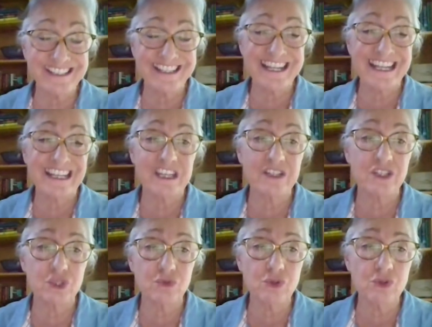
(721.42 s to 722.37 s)
to think
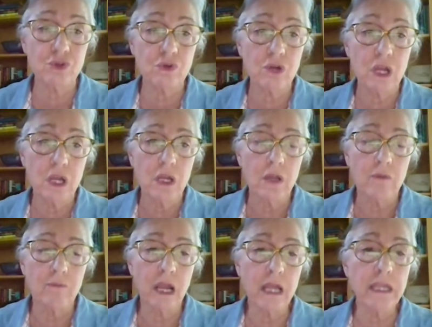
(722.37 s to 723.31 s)
this through.
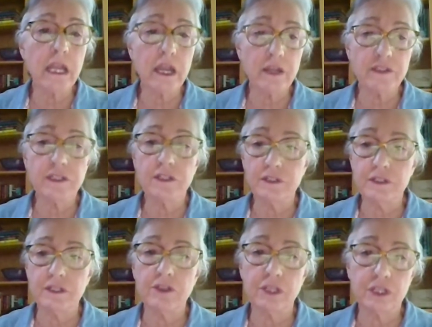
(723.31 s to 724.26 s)
My guess
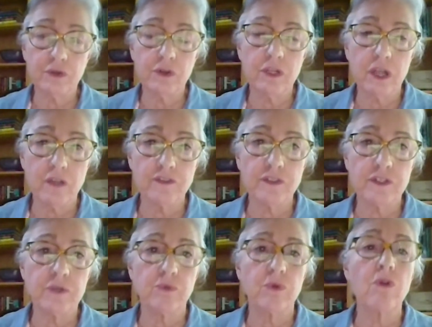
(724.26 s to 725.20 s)
is that the
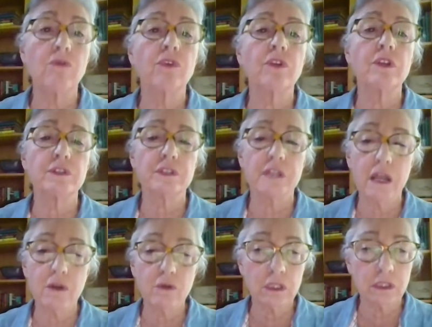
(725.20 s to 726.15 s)
Curiosity rover is
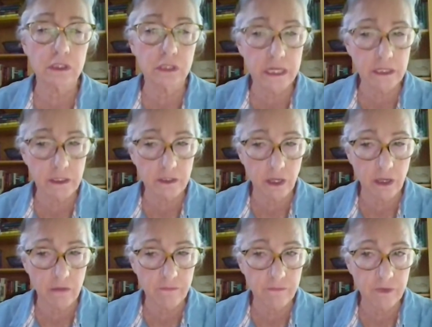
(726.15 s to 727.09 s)
now clean
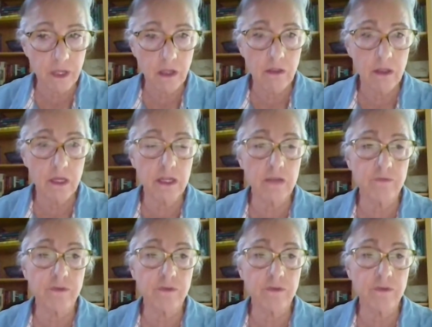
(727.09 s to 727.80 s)
enough that